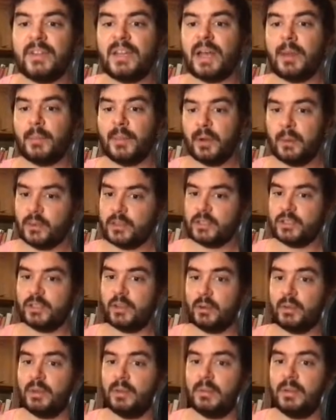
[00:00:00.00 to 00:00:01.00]
number which is
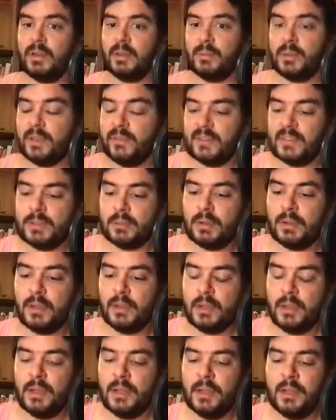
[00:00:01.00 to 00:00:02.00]
non-divisible
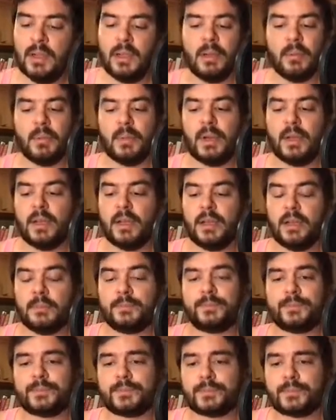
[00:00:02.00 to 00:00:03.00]
by
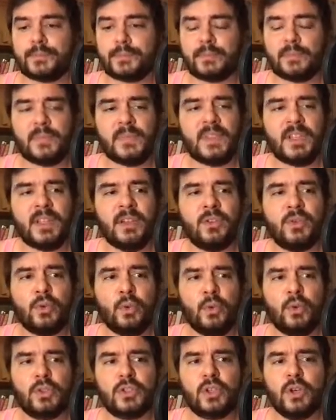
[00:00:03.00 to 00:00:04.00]

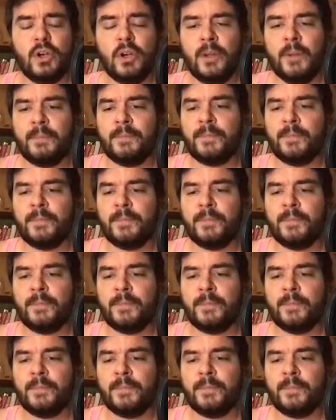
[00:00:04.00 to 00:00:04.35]
2. So